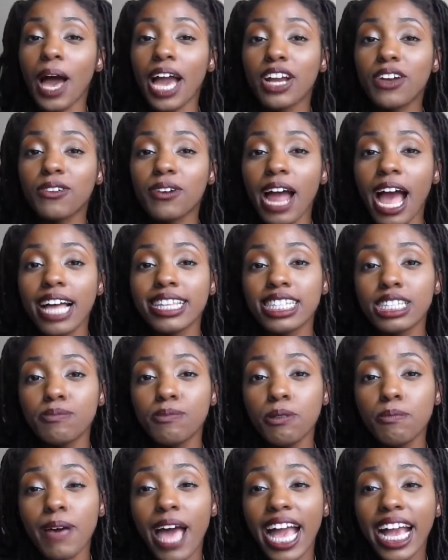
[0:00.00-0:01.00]
grabbed his
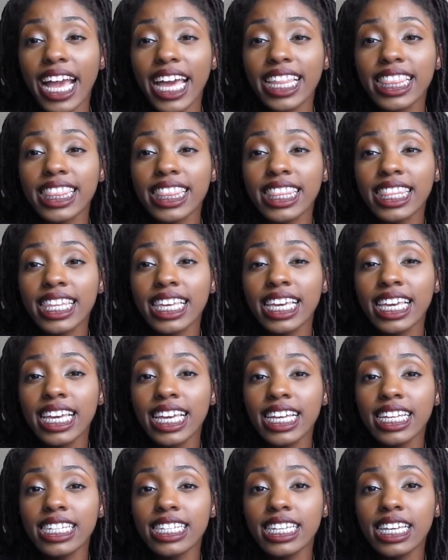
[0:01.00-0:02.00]
book bag and
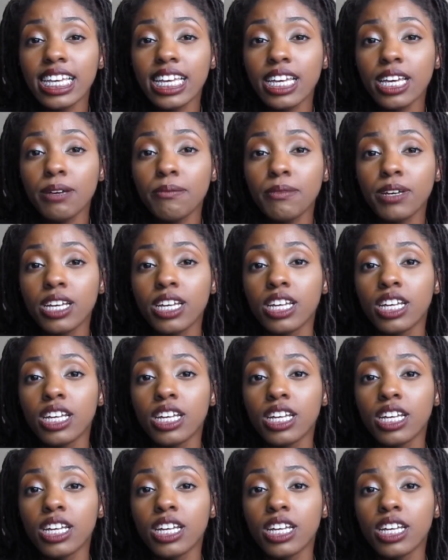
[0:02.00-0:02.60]
leaned him